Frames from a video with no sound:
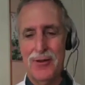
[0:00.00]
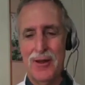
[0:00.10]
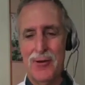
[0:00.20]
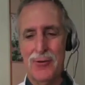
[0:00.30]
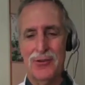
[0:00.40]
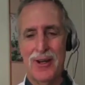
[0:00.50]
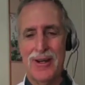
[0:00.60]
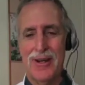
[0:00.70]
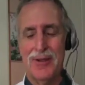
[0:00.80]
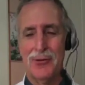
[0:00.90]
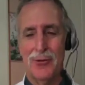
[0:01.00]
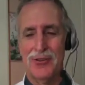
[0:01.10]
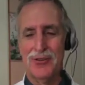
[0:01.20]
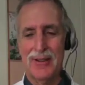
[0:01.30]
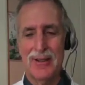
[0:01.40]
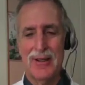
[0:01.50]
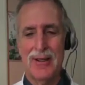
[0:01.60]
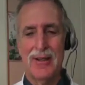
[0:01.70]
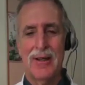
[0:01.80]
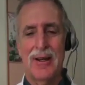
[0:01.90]
So I thought that was kind of
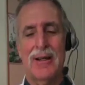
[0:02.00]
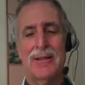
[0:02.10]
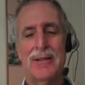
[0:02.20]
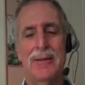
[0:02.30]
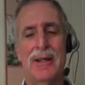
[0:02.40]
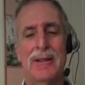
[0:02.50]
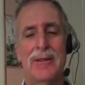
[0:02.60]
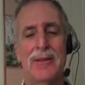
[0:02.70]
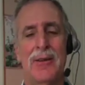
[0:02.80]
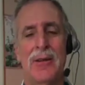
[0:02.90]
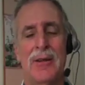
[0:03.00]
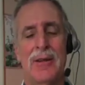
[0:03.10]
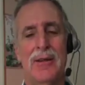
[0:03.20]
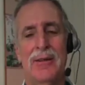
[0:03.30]
interesting. Hmm. Uh, and